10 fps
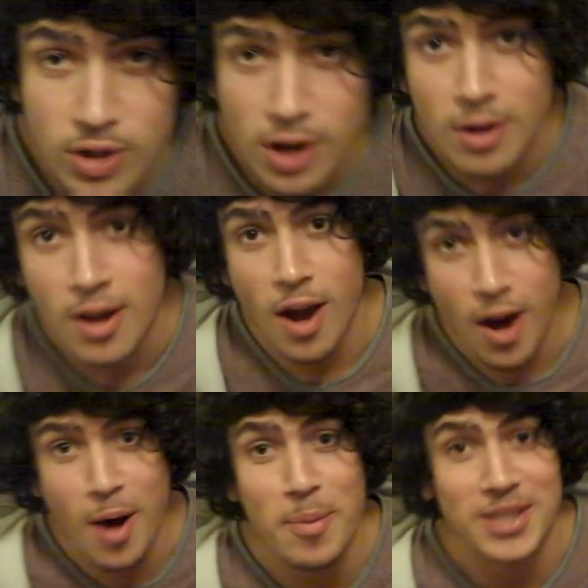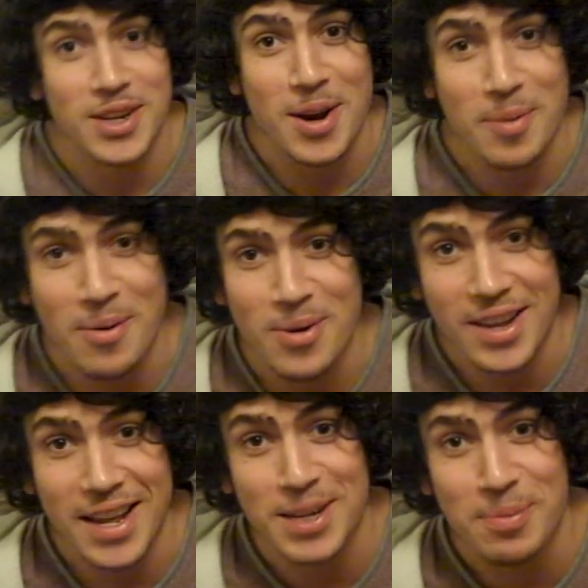so I'm excited about what
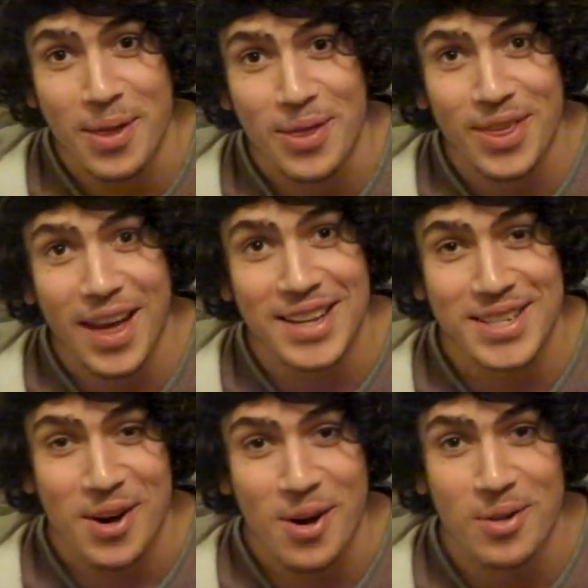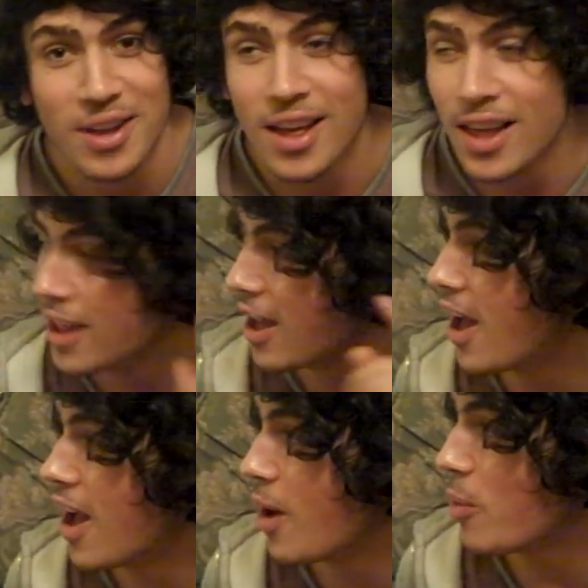the next month has to hold.
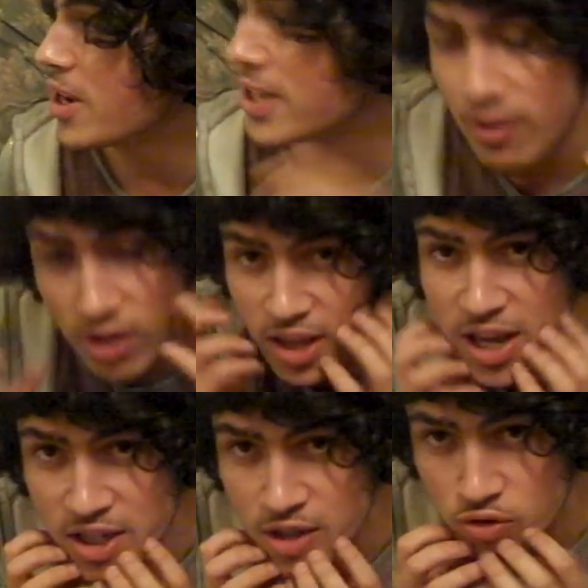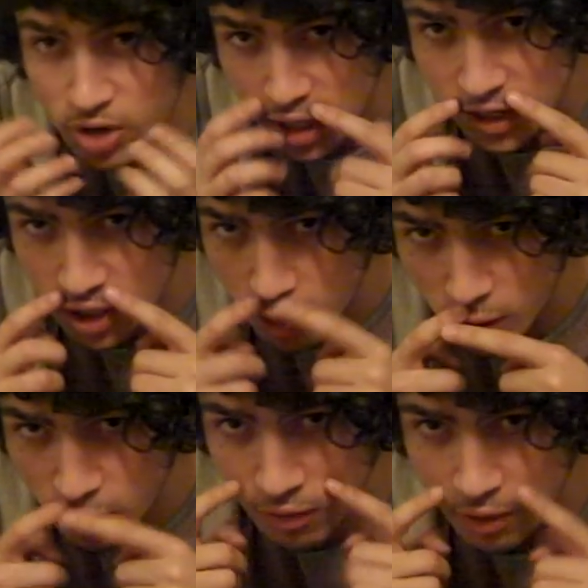We need to get rid of this to really show
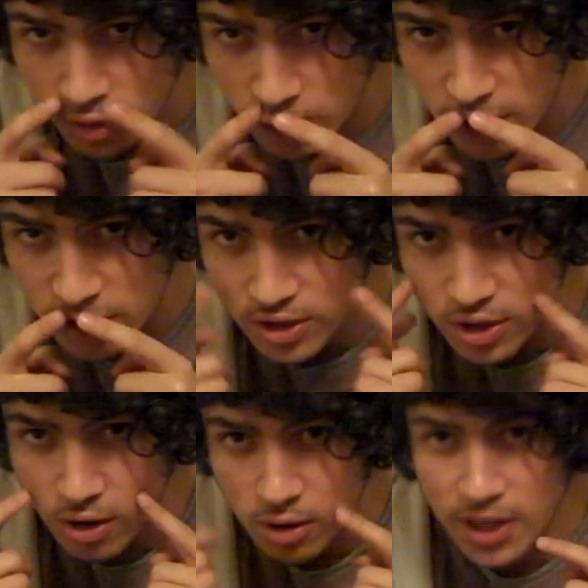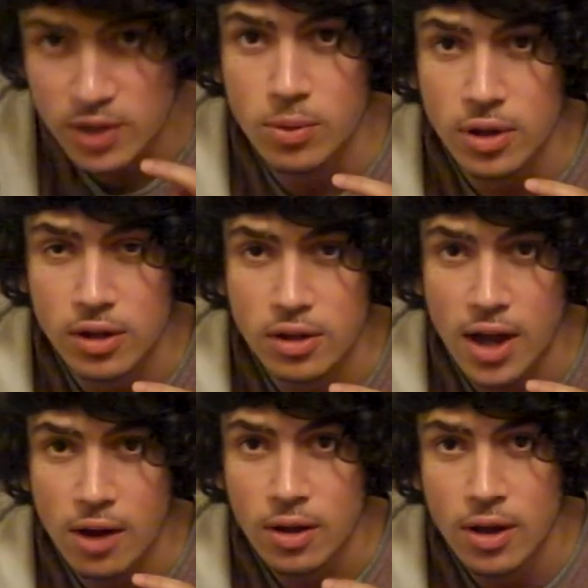off this, so that's what we're going to do
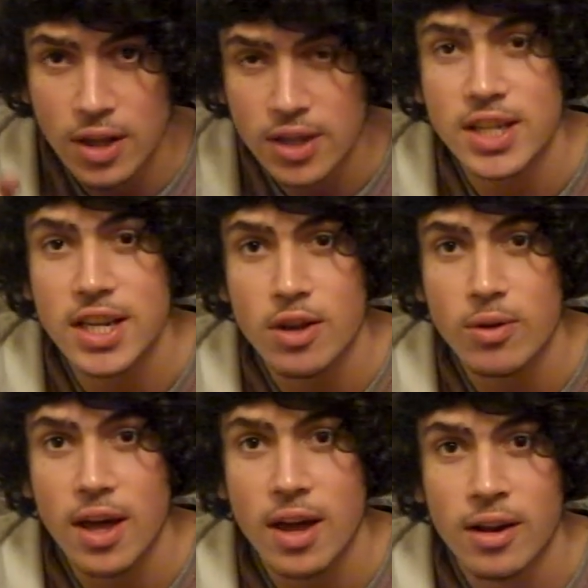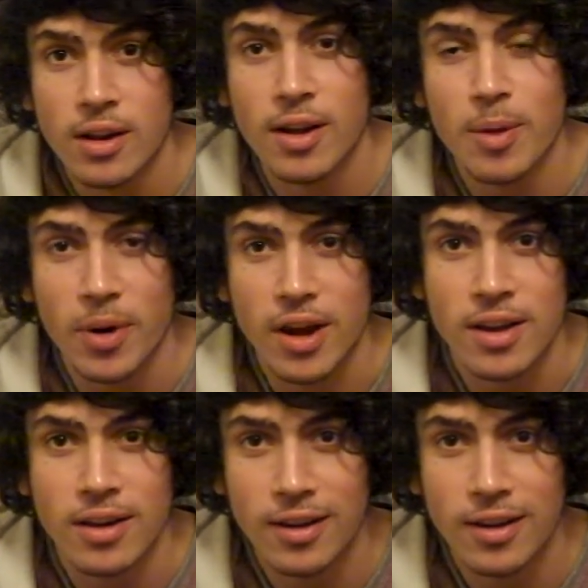now. See you there. Bye.